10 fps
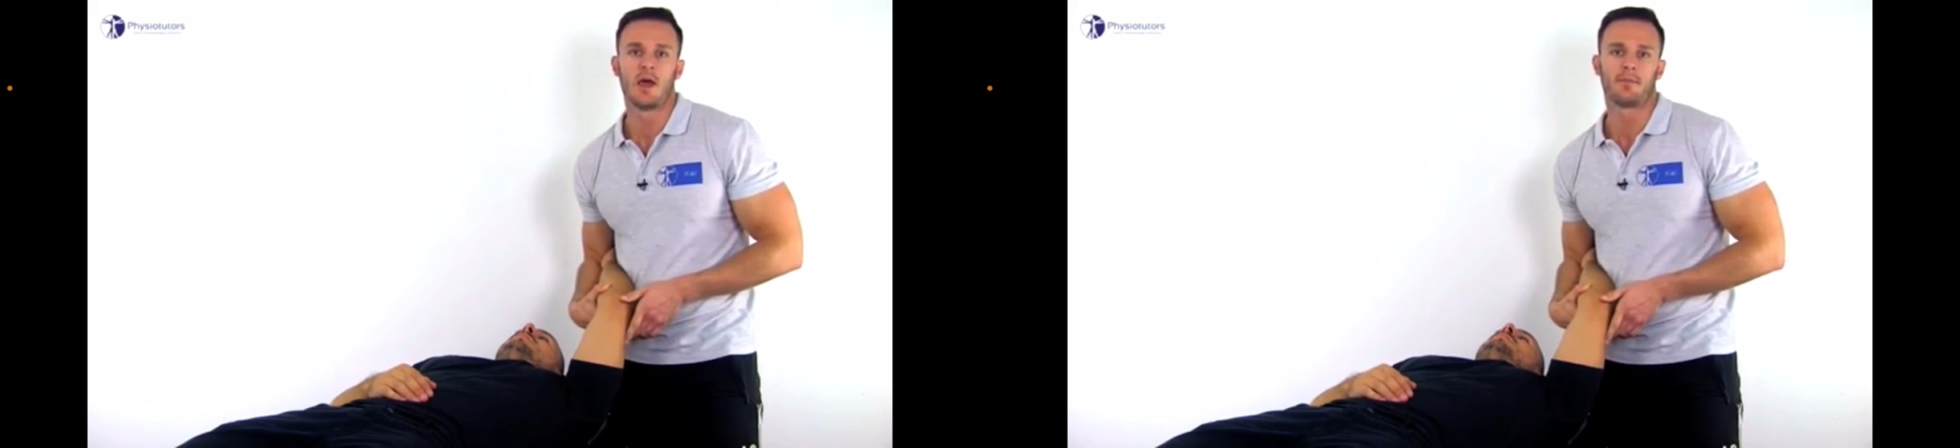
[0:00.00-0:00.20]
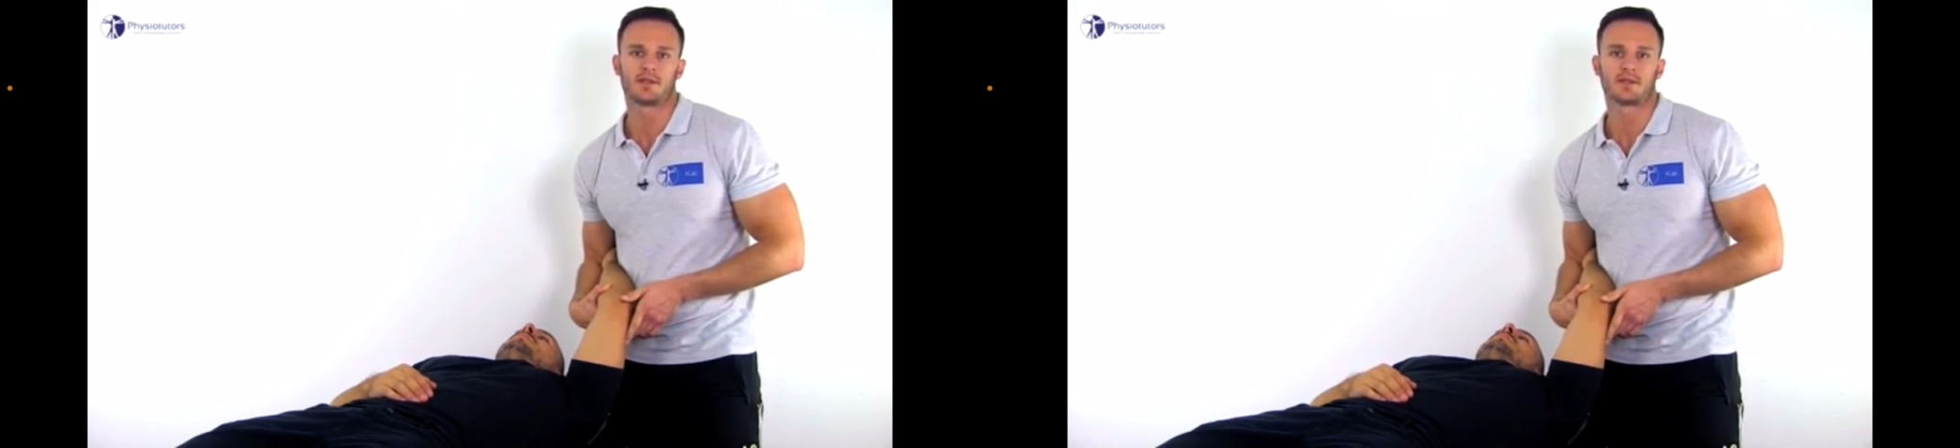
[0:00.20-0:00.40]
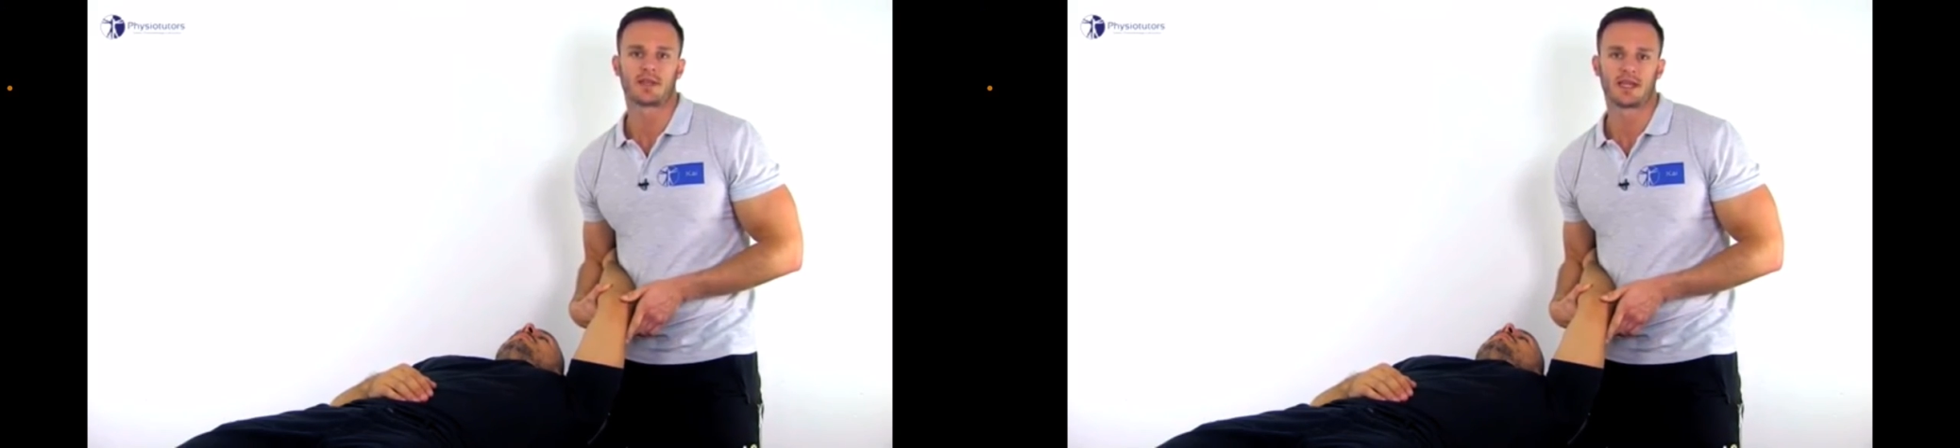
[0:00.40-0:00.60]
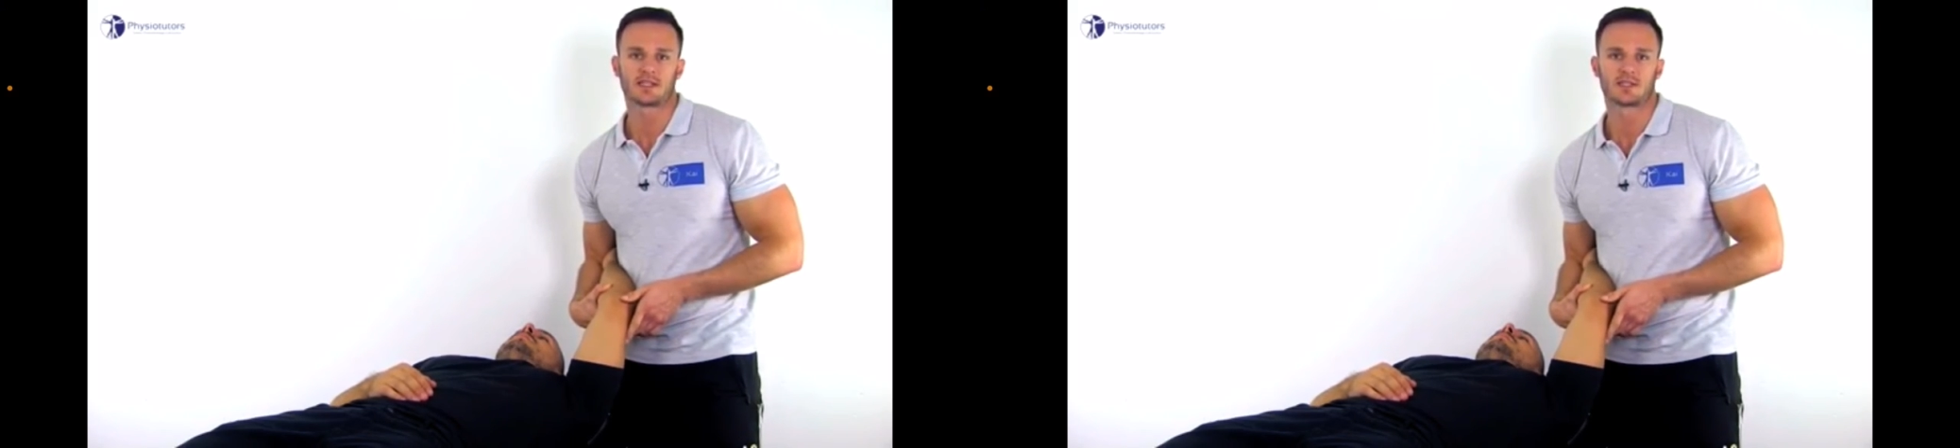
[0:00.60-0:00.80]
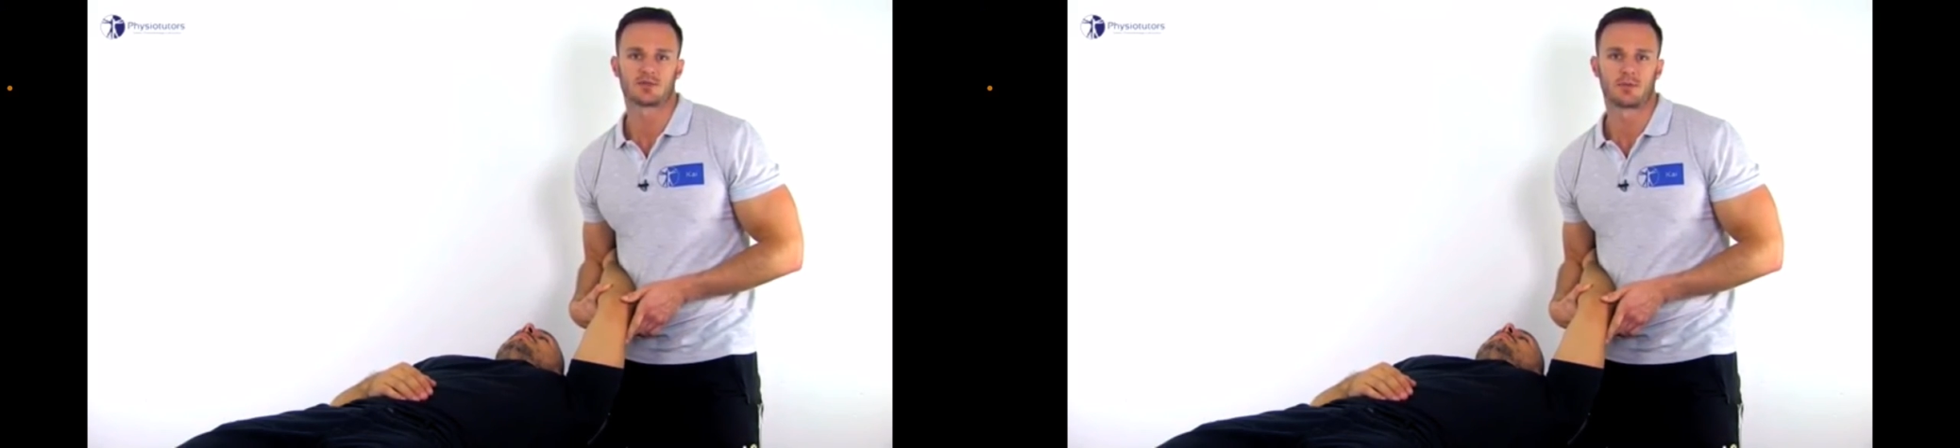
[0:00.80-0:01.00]
but the
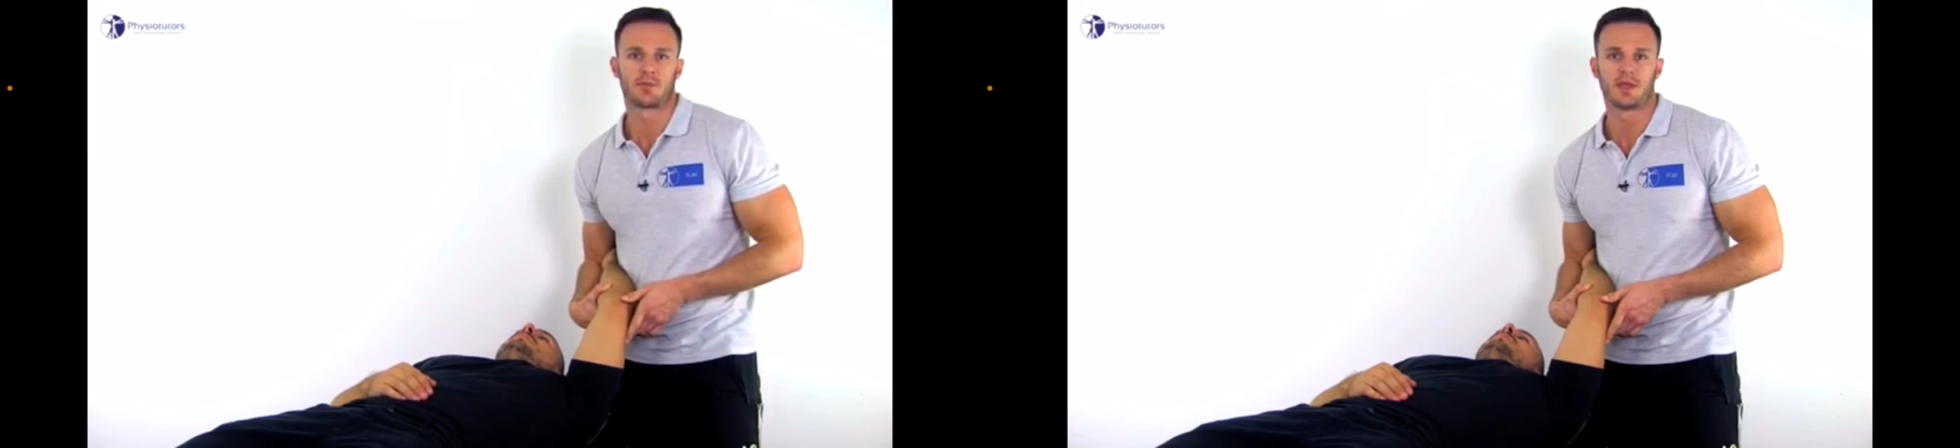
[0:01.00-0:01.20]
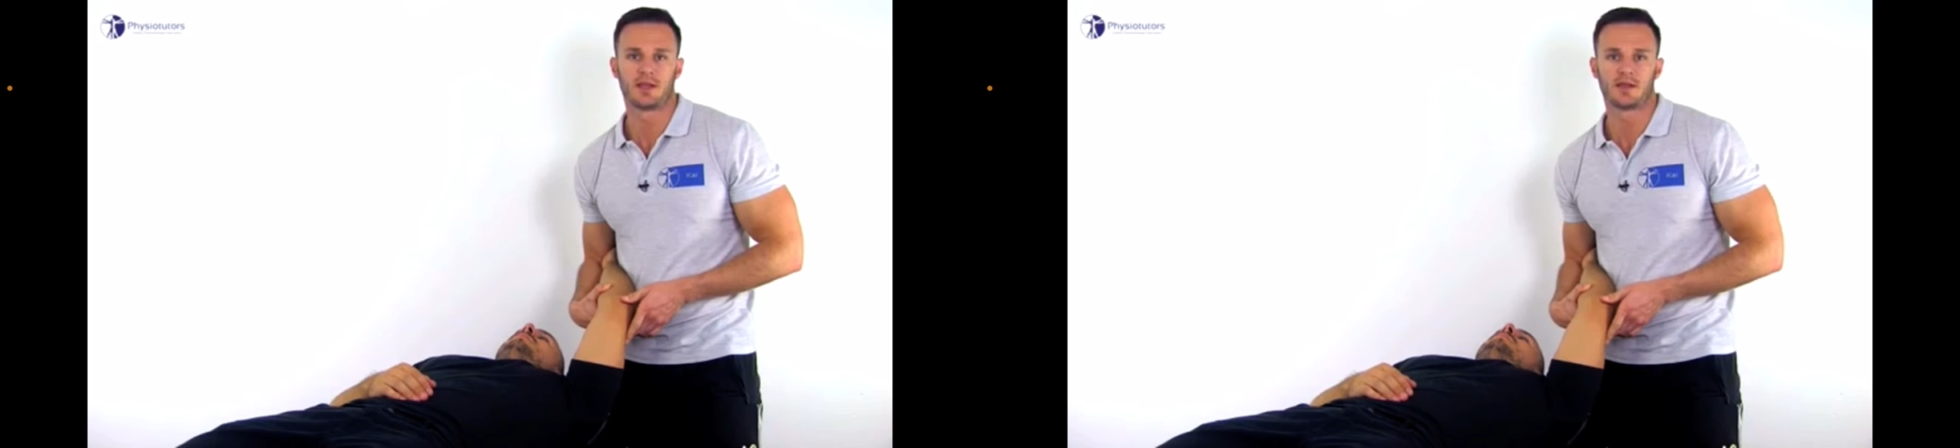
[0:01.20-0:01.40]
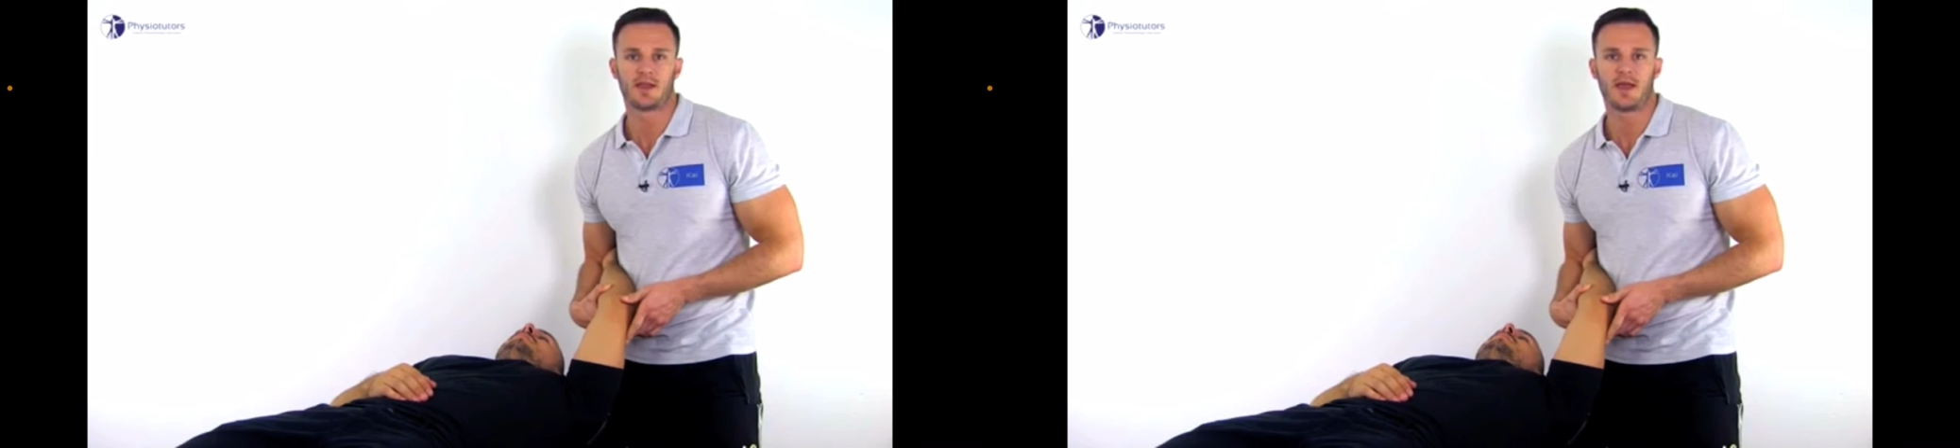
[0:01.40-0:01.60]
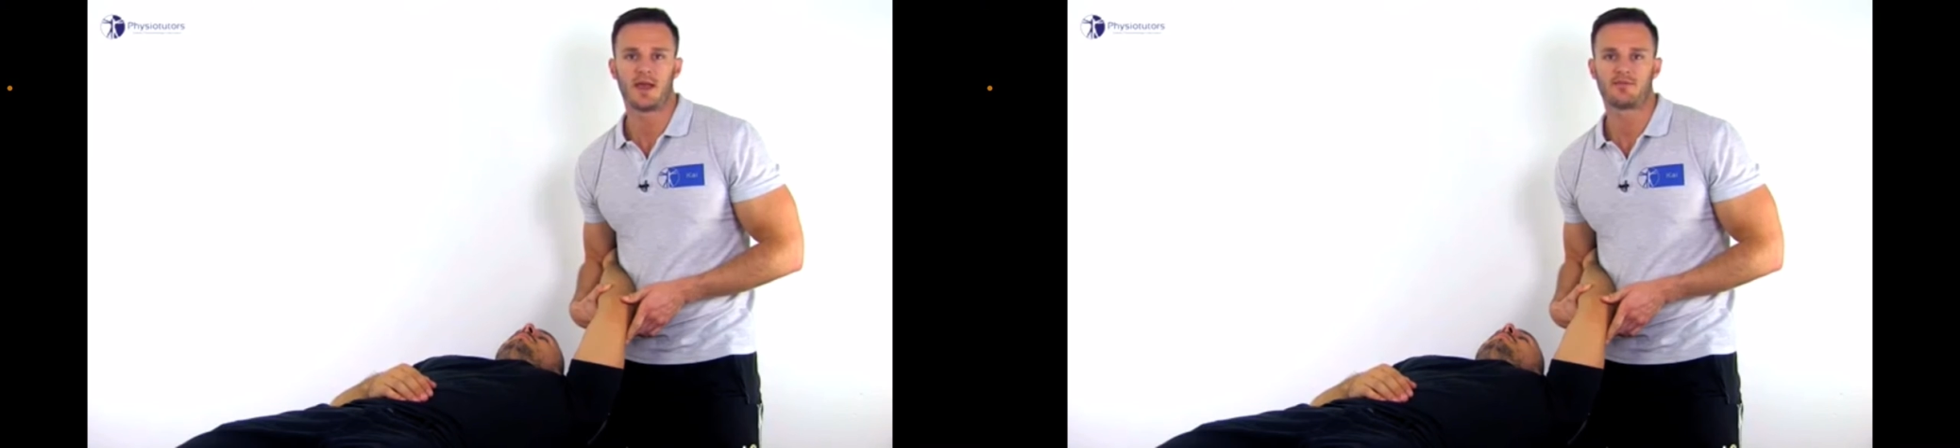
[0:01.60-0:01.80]
test is repeated at